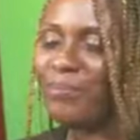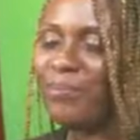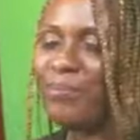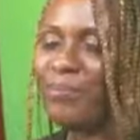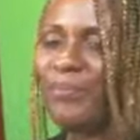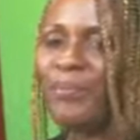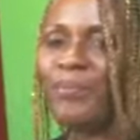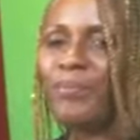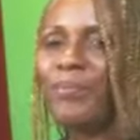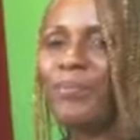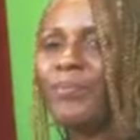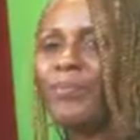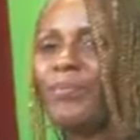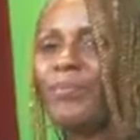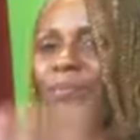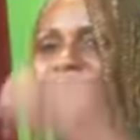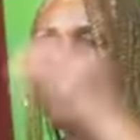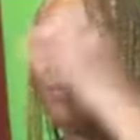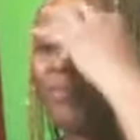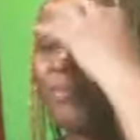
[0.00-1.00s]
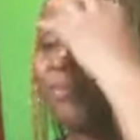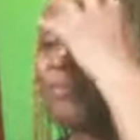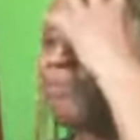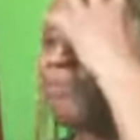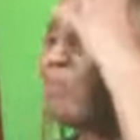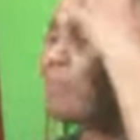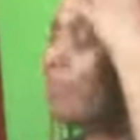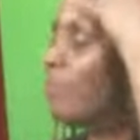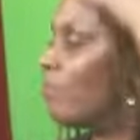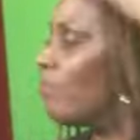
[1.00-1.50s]

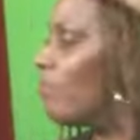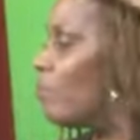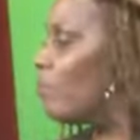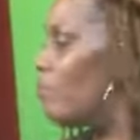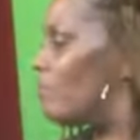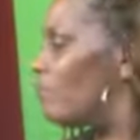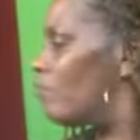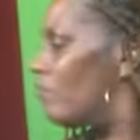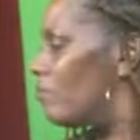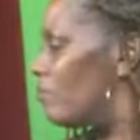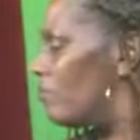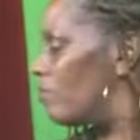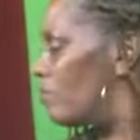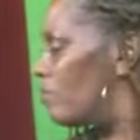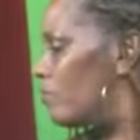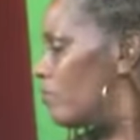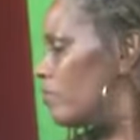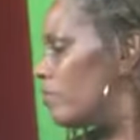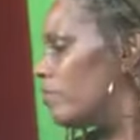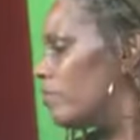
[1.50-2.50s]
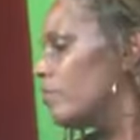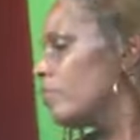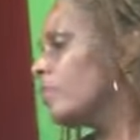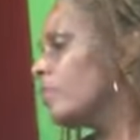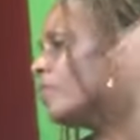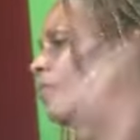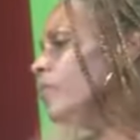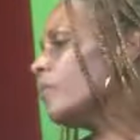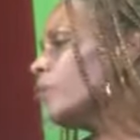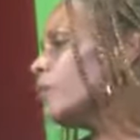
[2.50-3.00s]

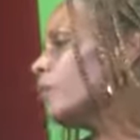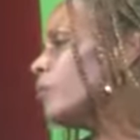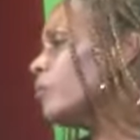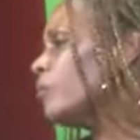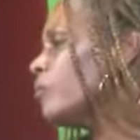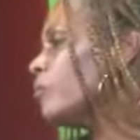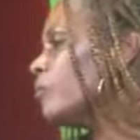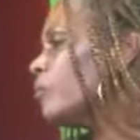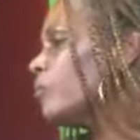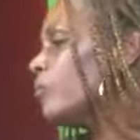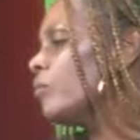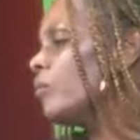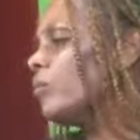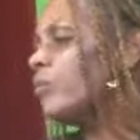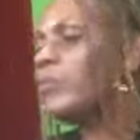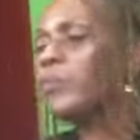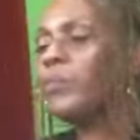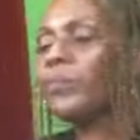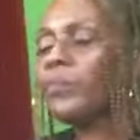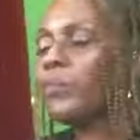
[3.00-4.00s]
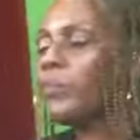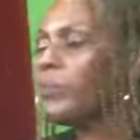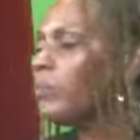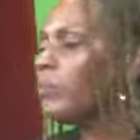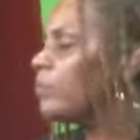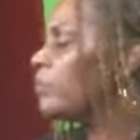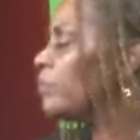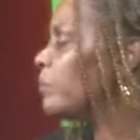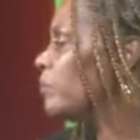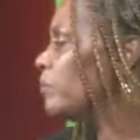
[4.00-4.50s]

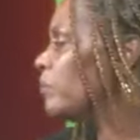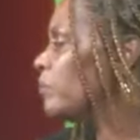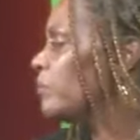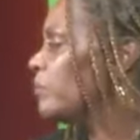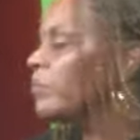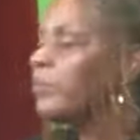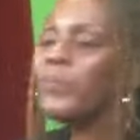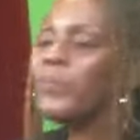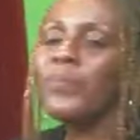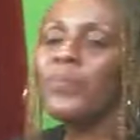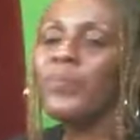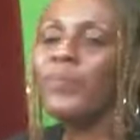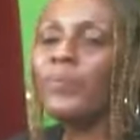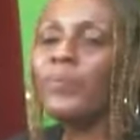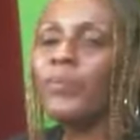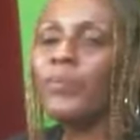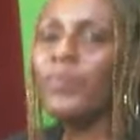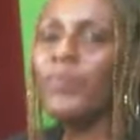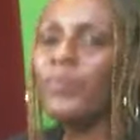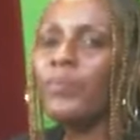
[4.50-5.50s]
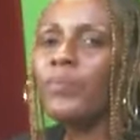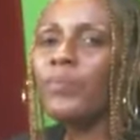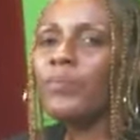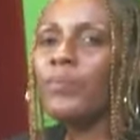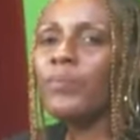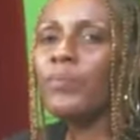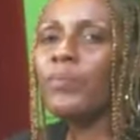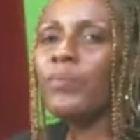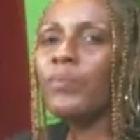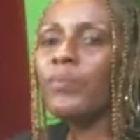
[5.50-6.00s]

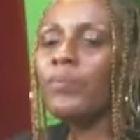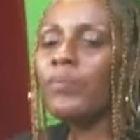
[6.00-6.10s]
[no speech]